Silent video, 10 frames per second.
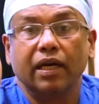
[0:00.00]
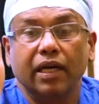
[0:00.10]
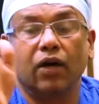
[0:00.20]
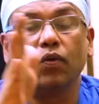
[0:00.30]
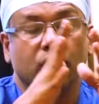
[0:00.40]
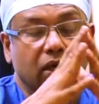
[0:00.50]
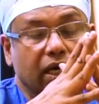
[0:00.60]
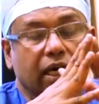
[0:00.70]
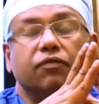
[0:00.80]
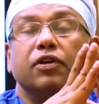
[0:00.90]
Now,
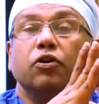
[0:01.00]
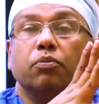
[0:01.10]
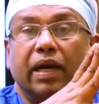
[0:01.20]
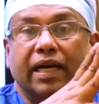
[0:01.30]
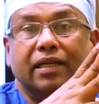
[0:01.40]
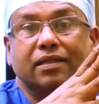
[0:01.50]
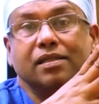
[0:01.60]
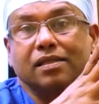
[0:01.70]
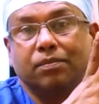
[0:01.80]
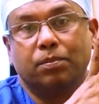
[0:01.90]
how will you manage a
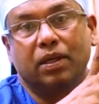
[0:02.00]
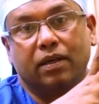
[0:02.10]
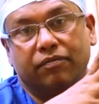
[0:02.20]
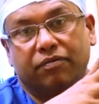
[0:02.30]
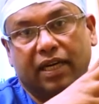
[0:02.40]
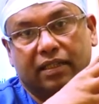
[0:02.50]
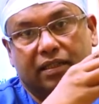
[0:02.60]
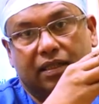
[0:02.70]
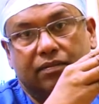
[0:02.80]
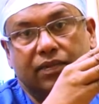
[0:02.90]
simple rib fracture?